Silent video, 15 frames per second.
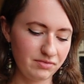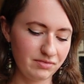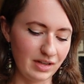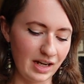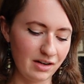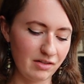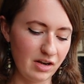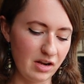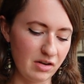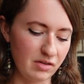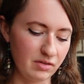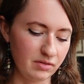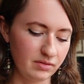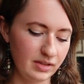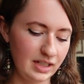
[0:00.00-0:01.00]
I don't
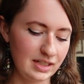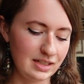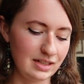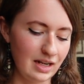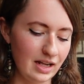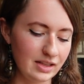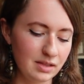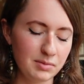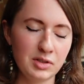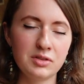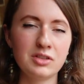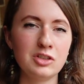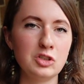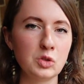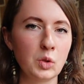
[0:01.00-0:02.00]
know, it's not the most
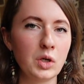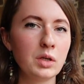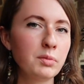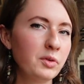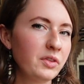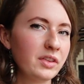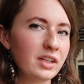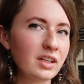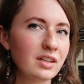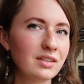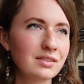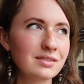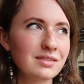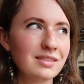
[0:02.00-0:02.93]
enjoyable thing